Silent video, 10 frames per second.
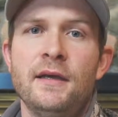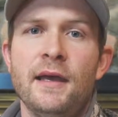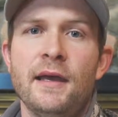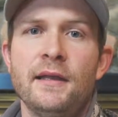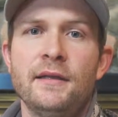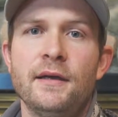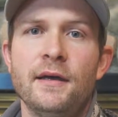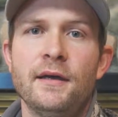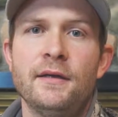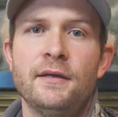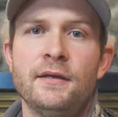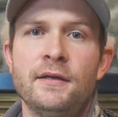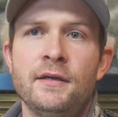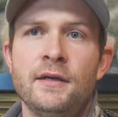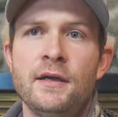and
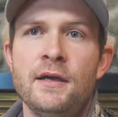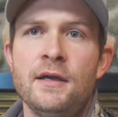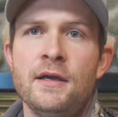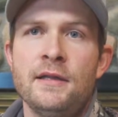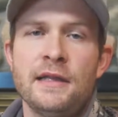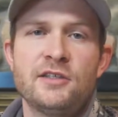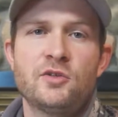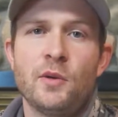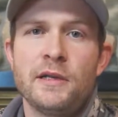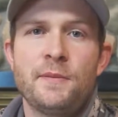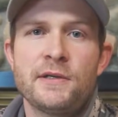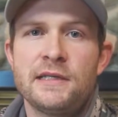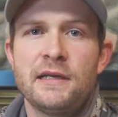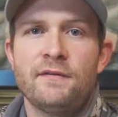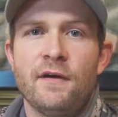that's
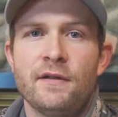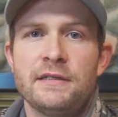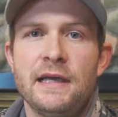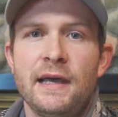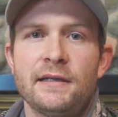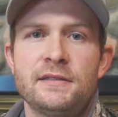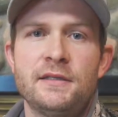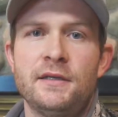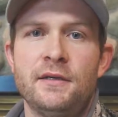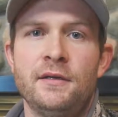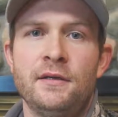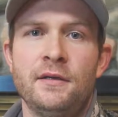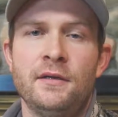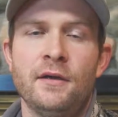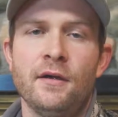20% of all the tags
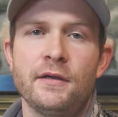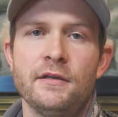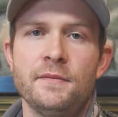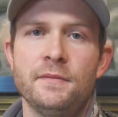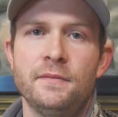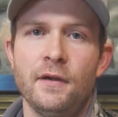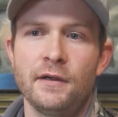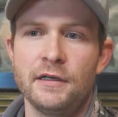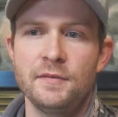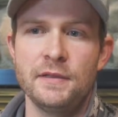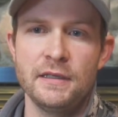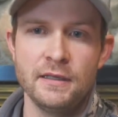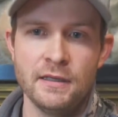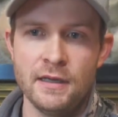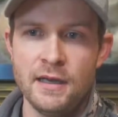are going to
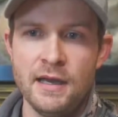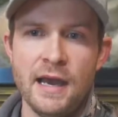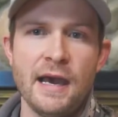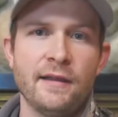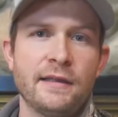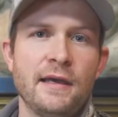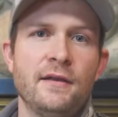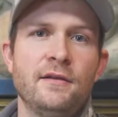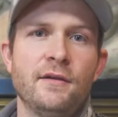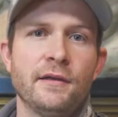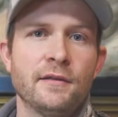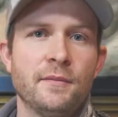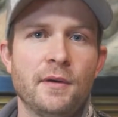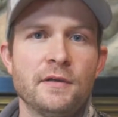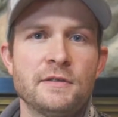be allocated during the
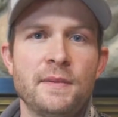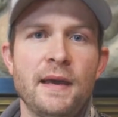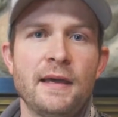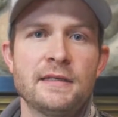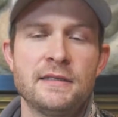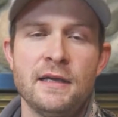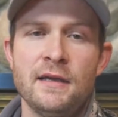bonus pass.